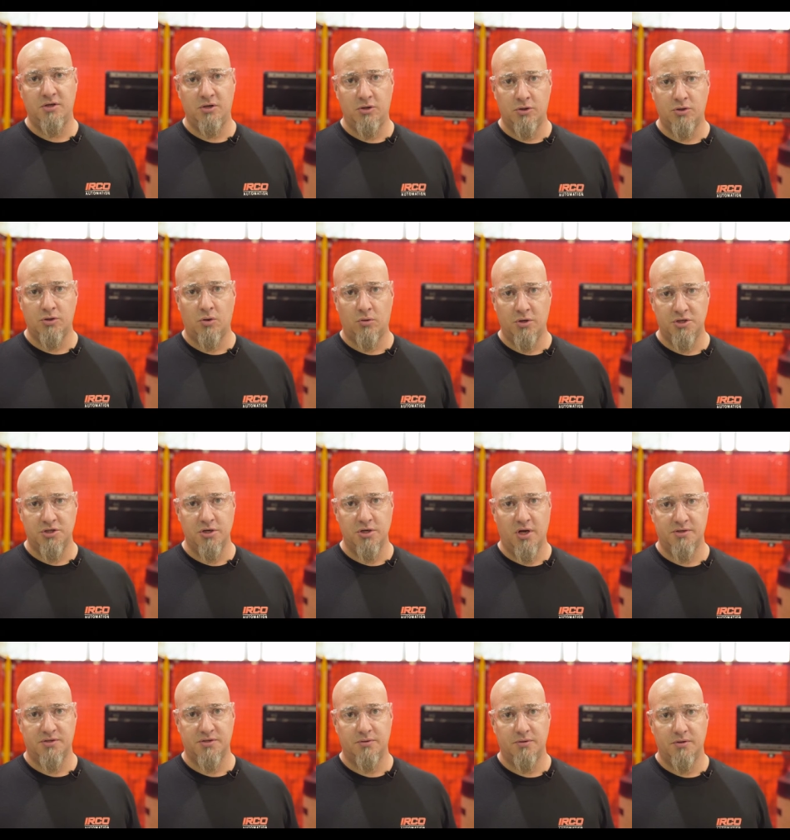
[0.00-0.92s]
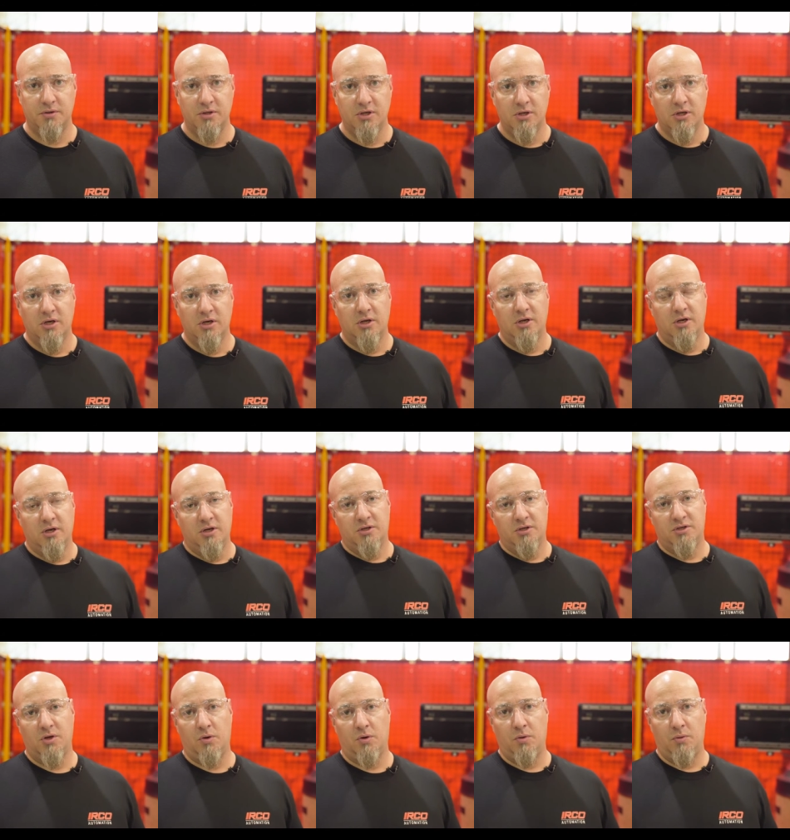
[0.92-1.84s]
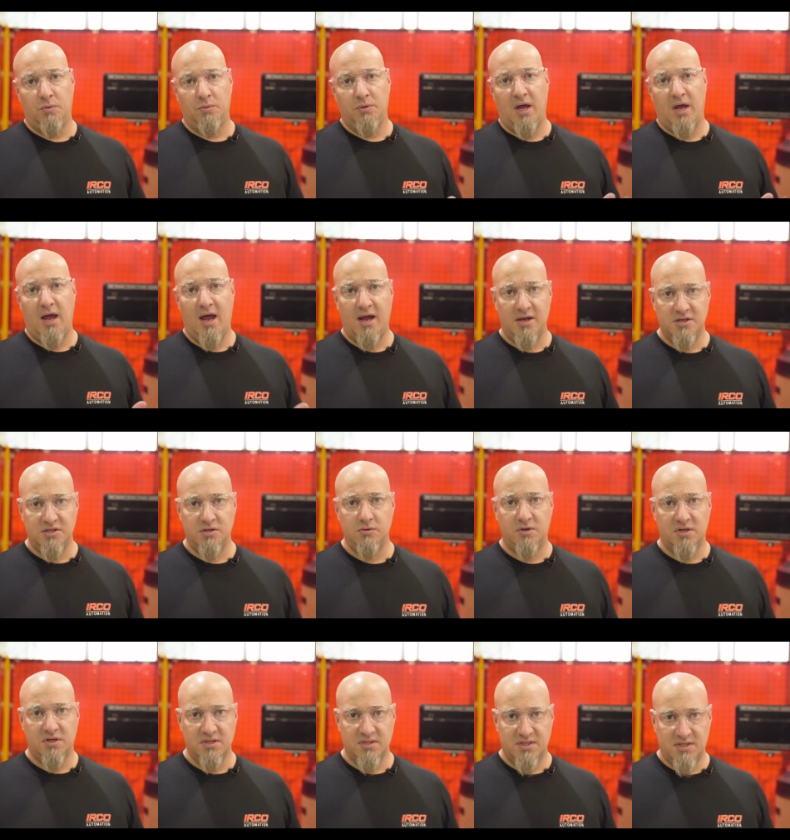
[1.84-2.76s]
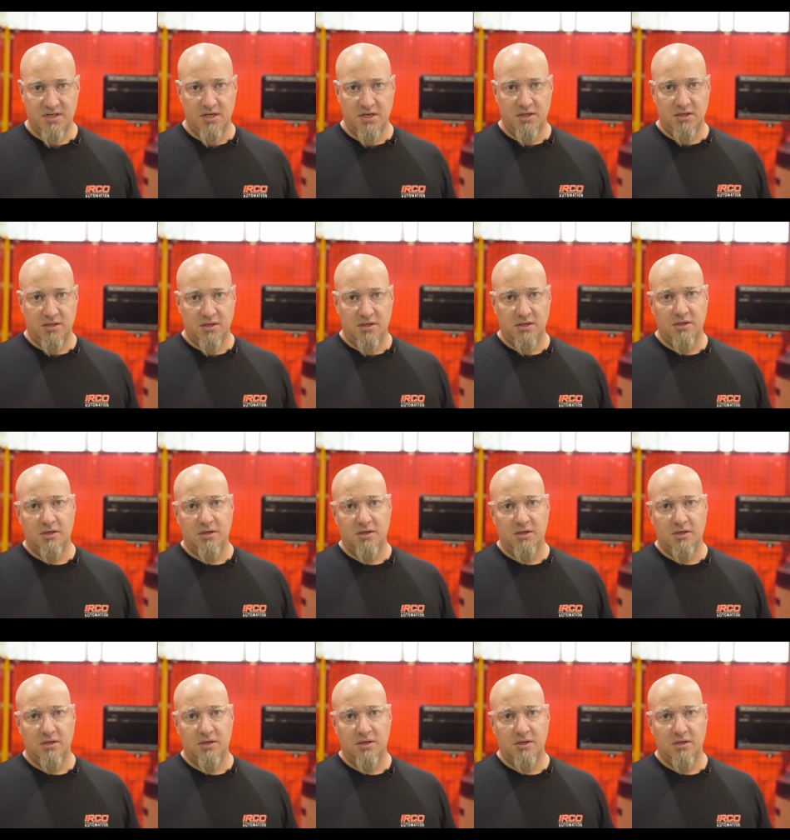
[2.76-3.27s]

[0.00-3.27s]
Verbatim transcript: to your torch nozzle. So, as you can see,